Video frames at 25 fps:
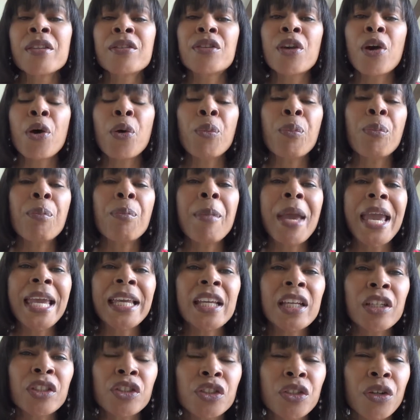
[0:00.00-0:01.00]
So
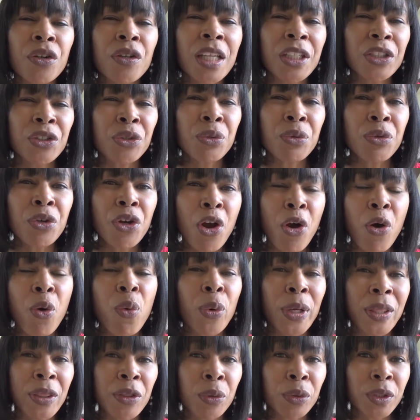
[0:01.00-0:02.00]
making sure that you know
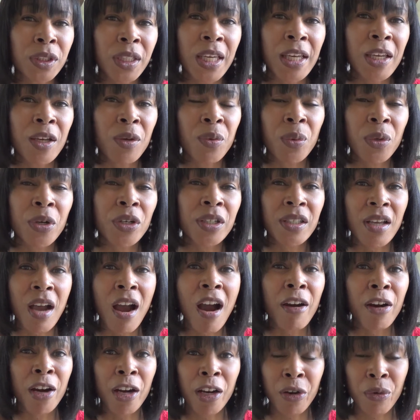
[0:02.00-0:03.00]
what those keywords
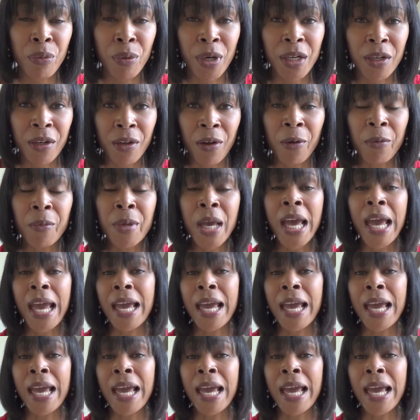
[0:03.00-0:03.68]
are critical.